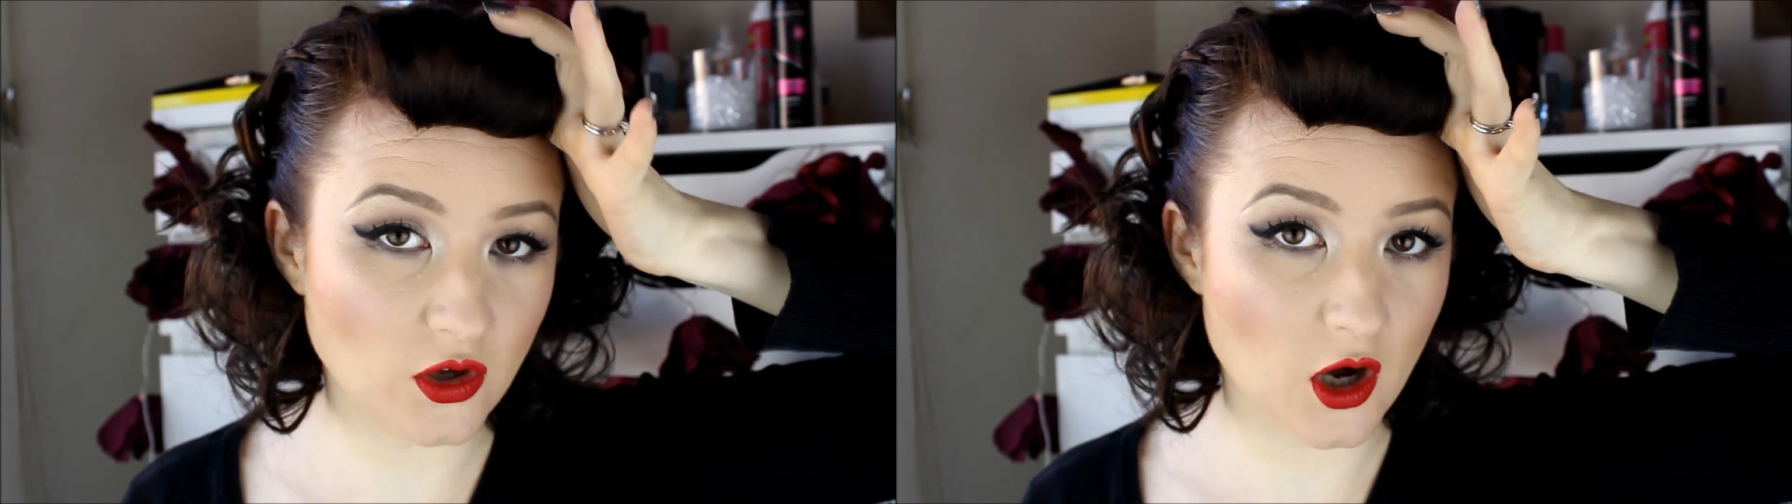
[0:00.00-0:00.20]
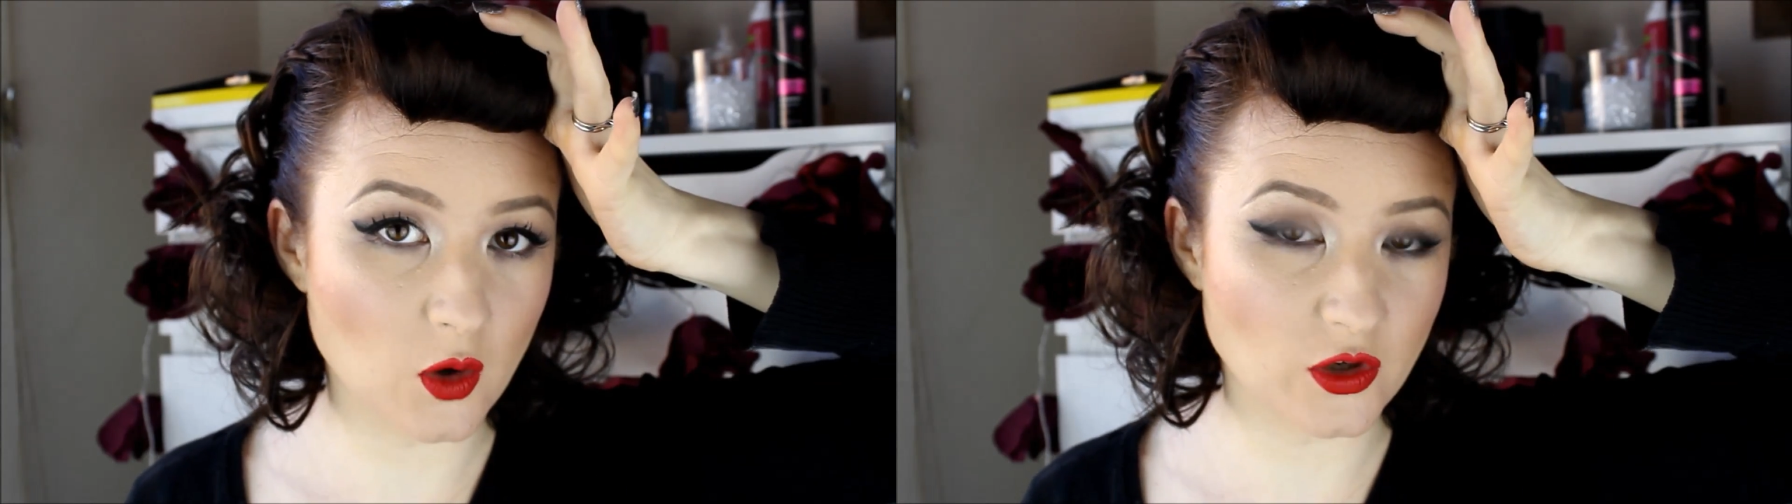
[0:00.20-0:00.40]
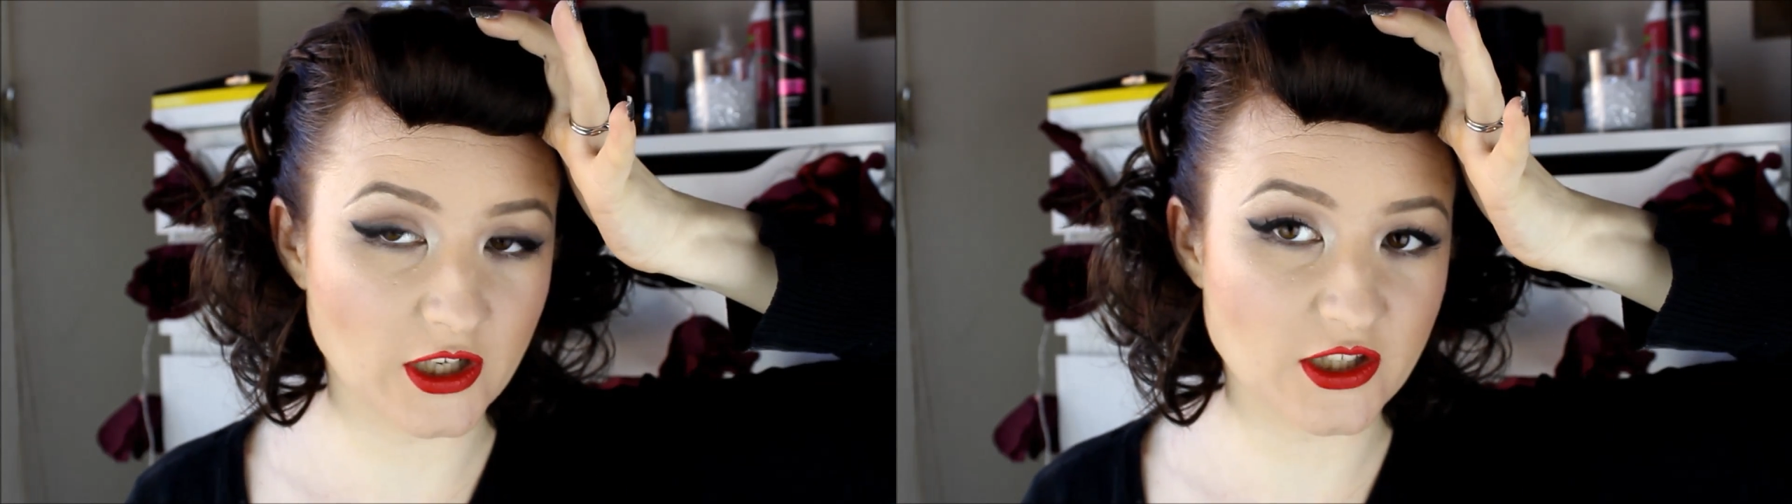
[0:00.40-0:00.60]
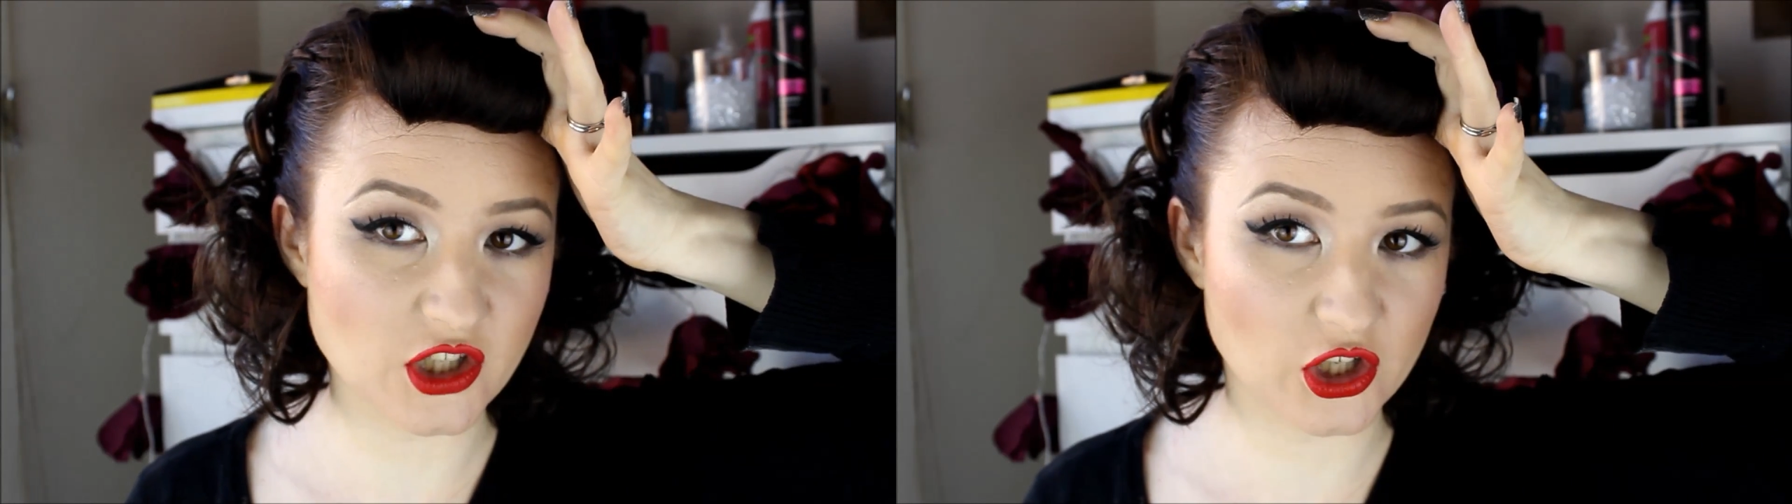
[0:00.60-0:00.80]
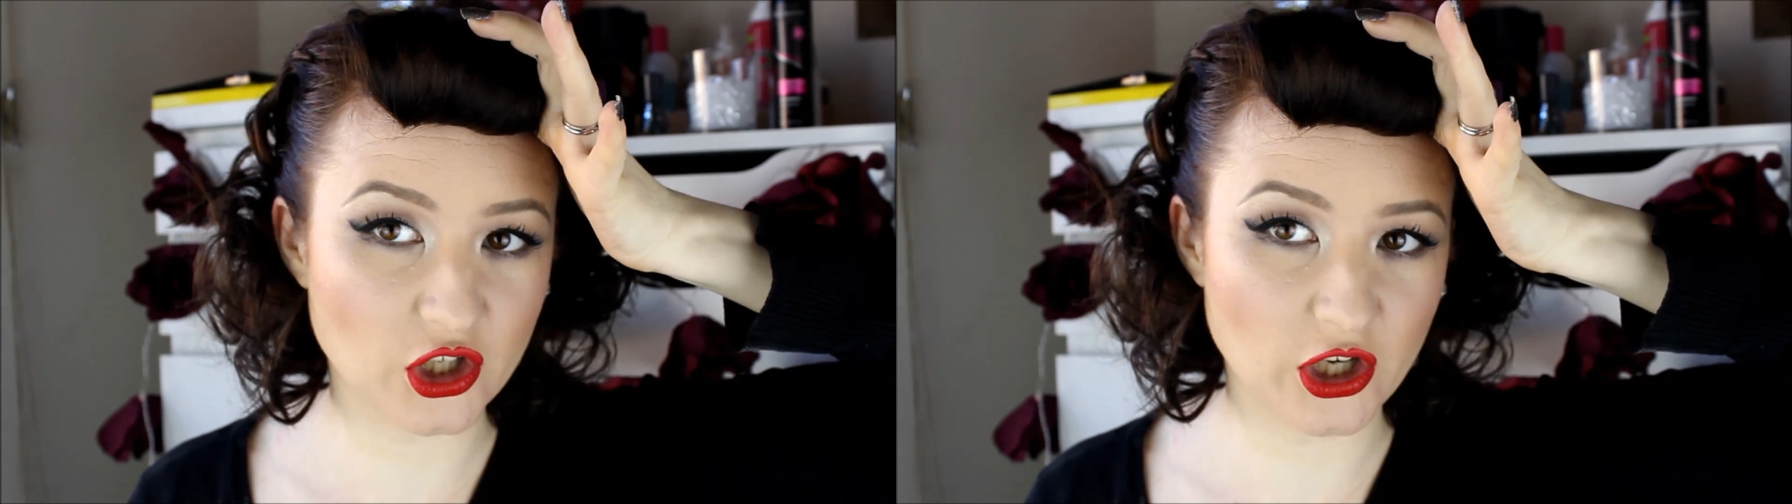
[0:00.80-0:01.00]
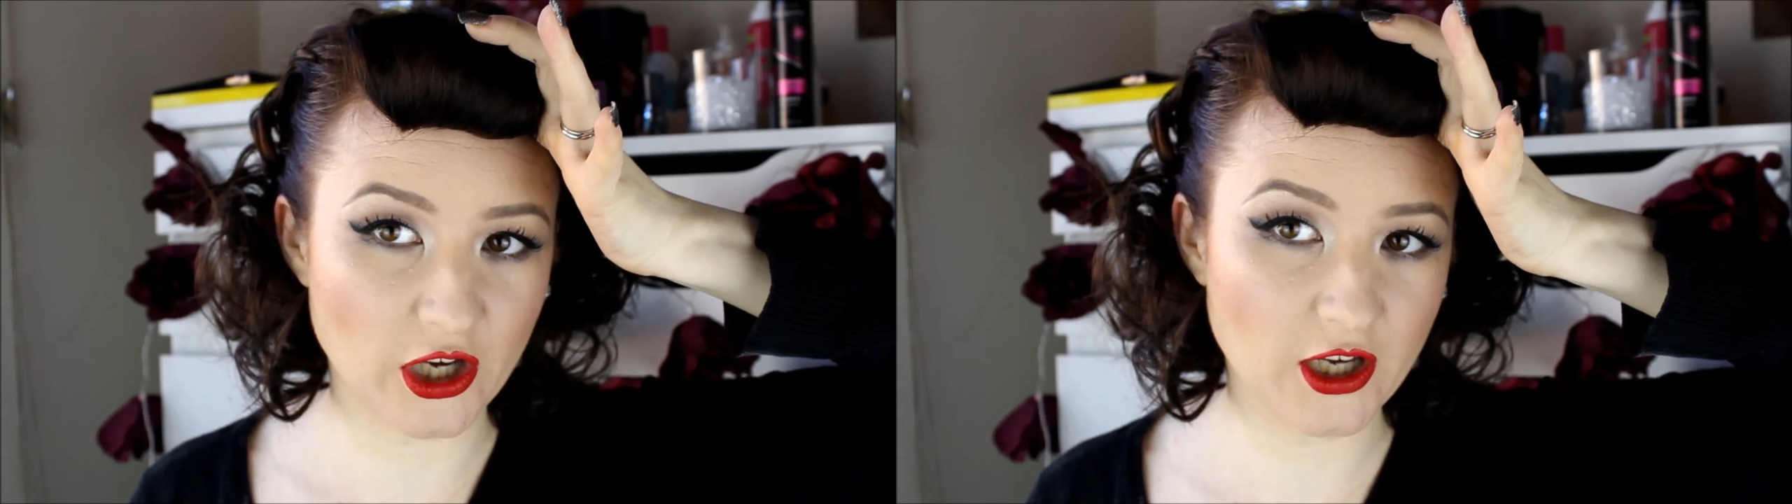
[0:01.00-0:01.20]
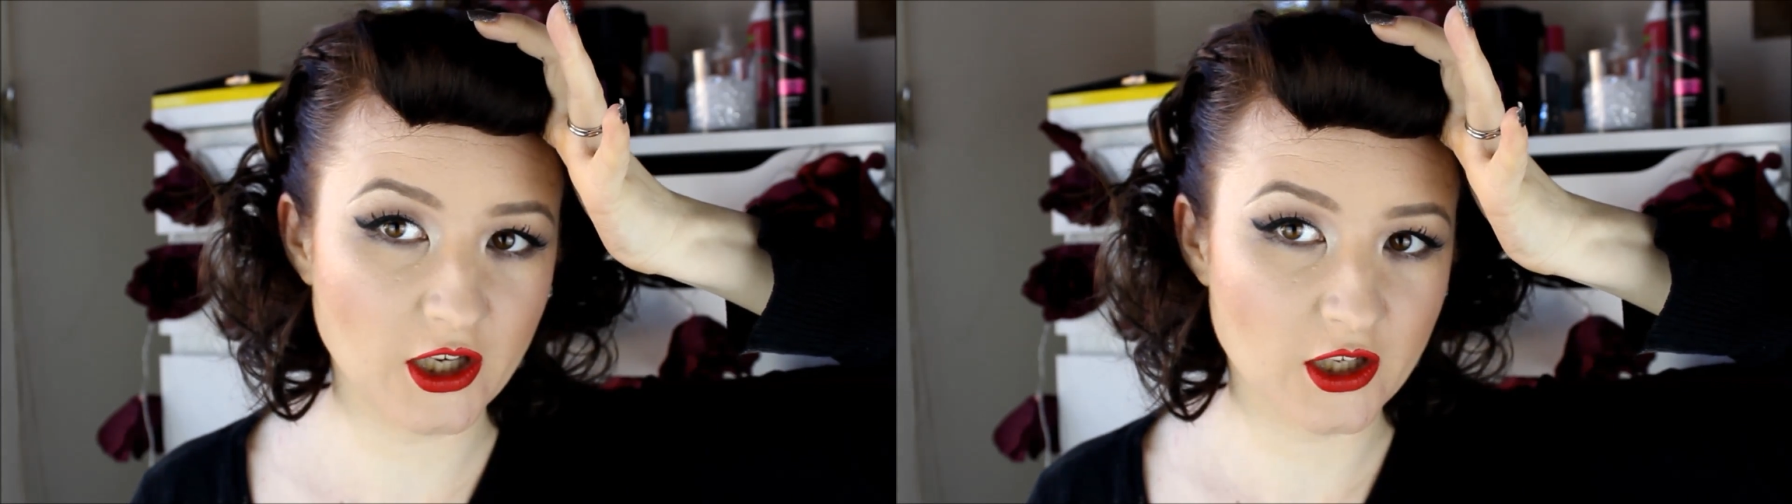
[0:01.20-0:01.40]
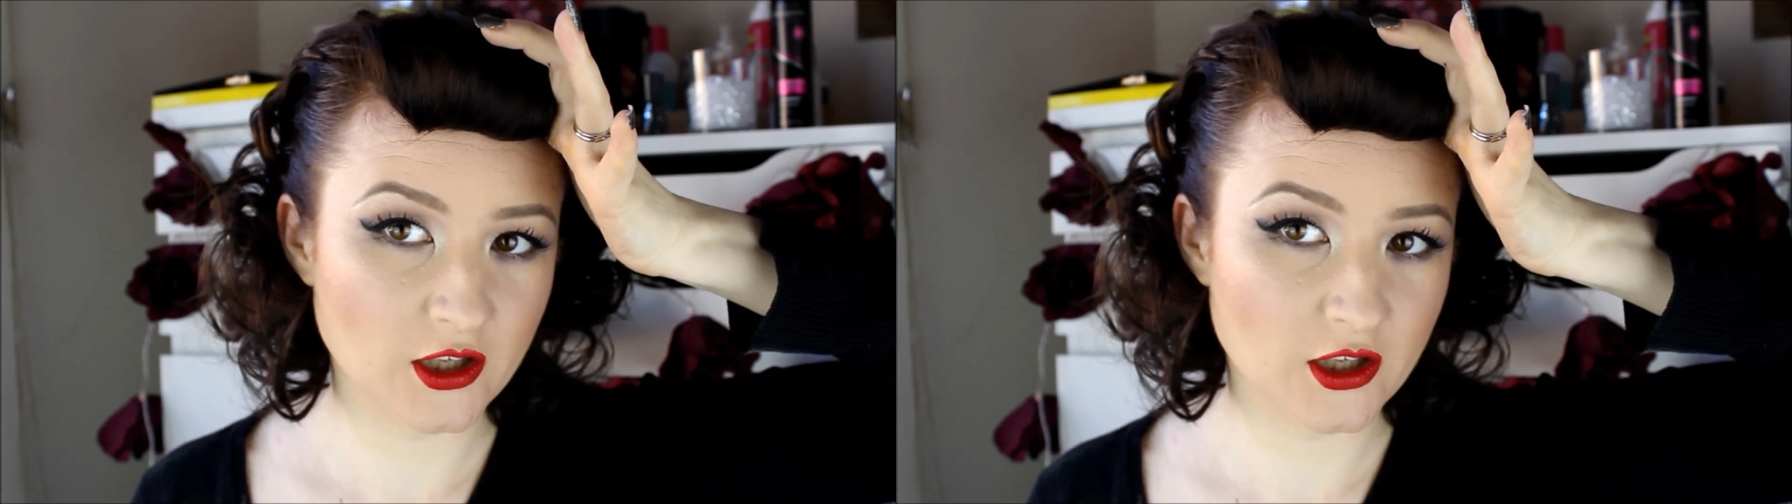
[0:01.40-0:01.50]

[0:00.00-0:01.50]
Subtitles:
holding it secure.